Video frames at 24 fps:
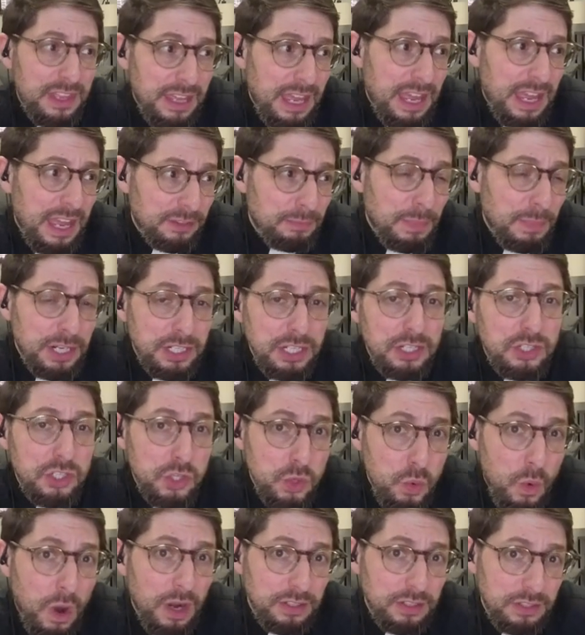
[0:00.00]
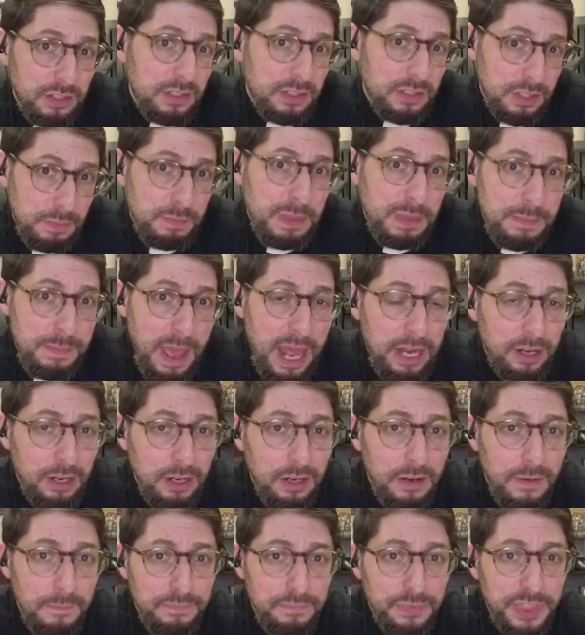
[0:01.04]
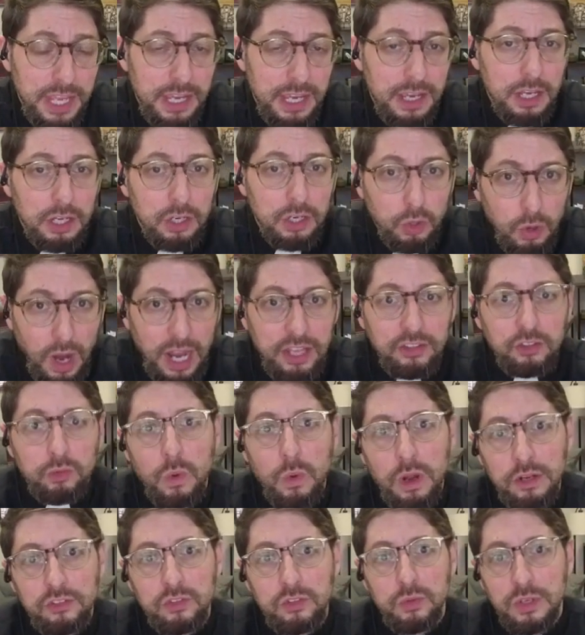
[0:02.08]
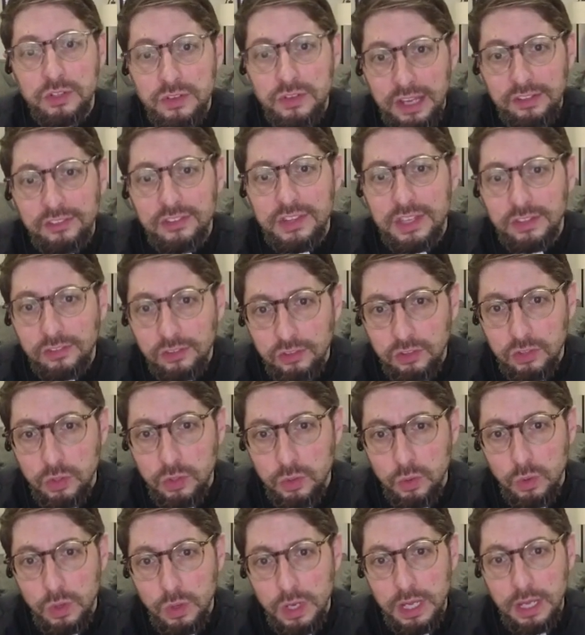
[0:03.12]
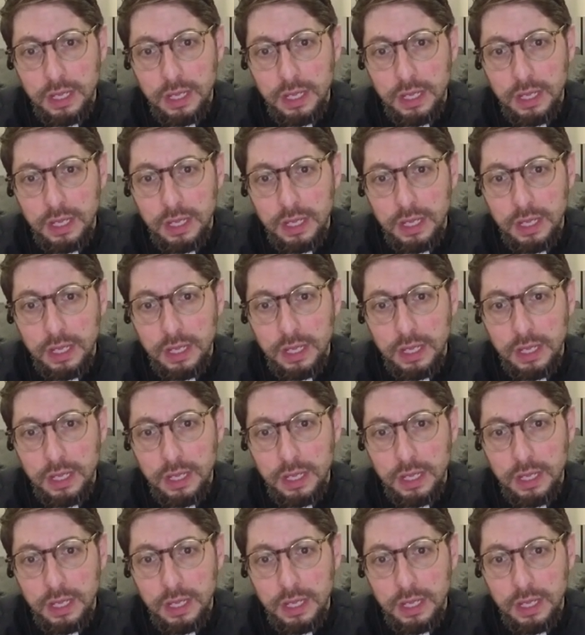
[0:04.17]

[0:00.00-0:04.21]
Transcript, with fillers: as much as you want to, to be better, Christ wants to address this too.